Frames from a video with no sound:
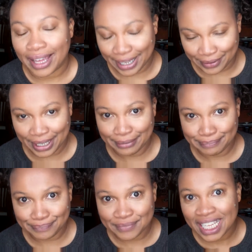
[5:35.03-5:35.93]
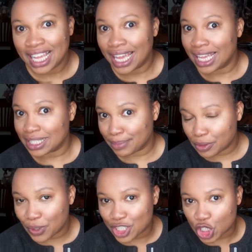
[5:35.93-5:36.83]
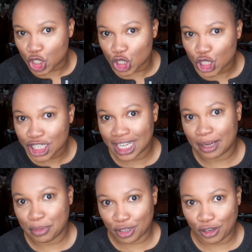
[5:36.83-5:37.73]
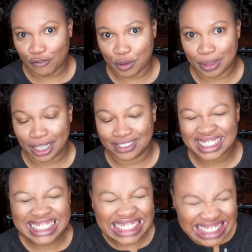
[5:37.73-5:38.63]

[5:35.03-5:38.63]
okay, it's been winter and I put on a few pounds.